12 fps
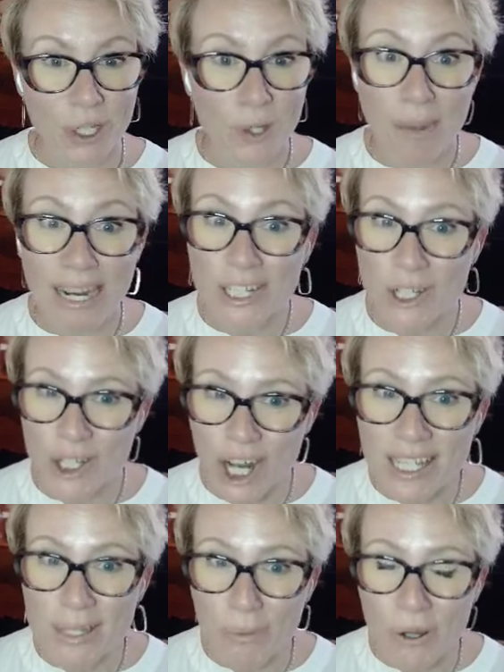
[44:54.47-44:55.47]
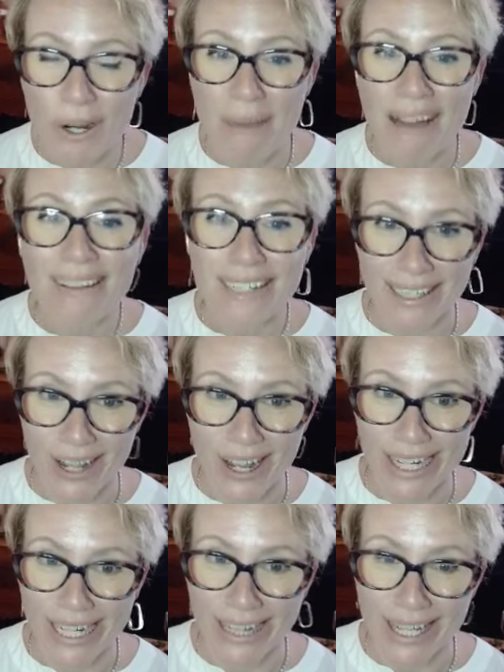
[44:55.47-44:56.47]
You might just put a melody
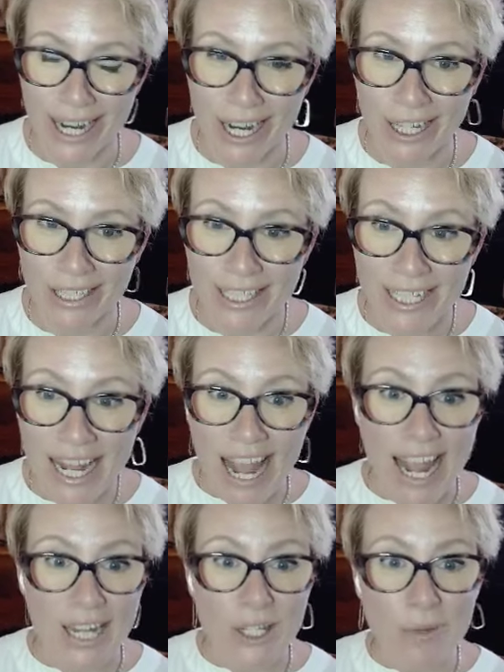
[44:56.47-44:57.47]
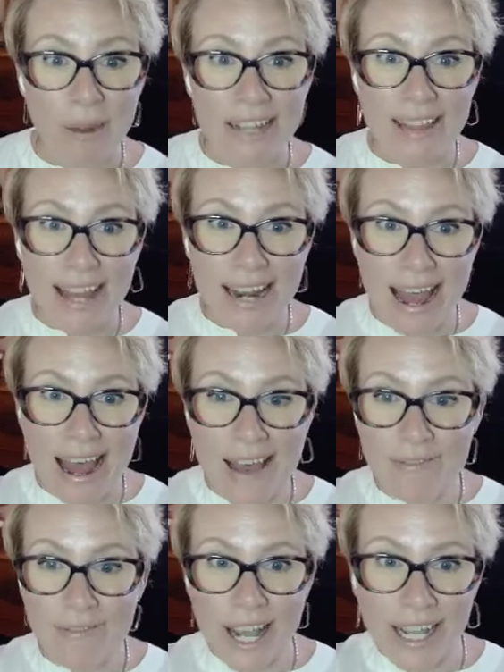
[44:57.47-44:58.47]
line in there, and you might then
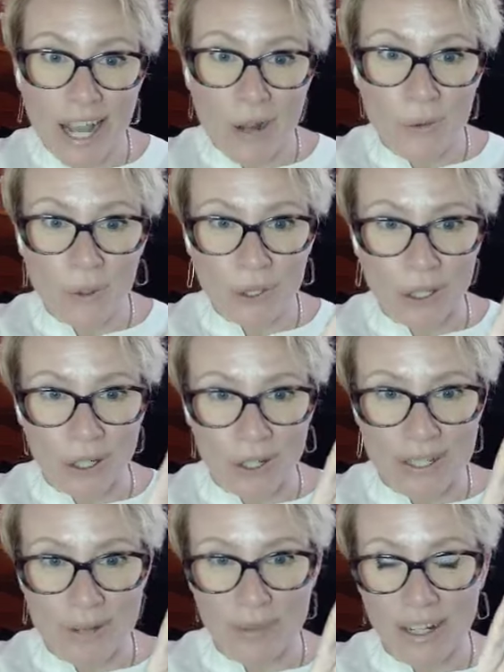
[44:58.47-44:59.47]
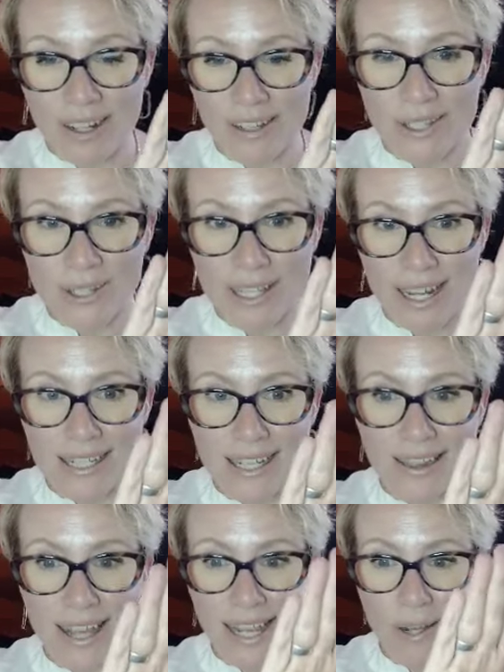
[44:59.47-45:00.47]
have like a ruler or something along those lines
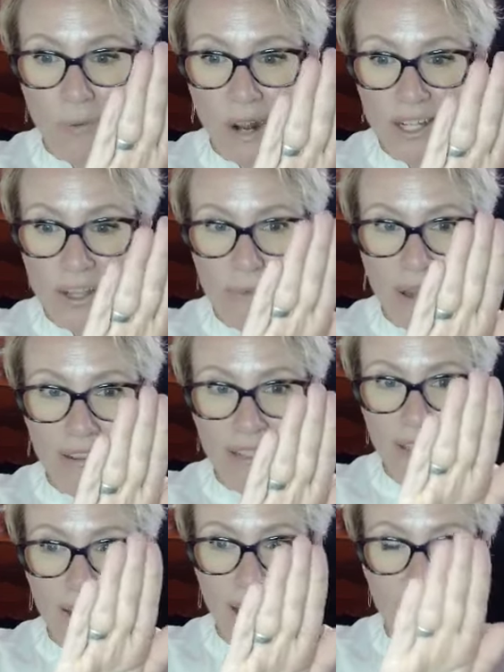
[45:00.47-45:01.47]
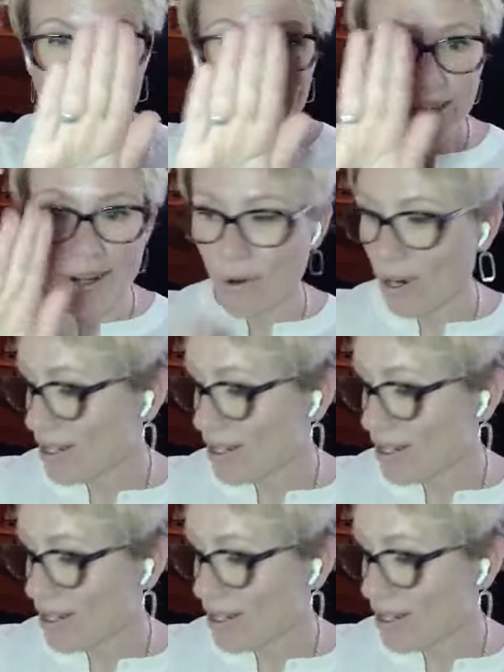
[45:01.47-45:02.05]
that they can watch the melody line, or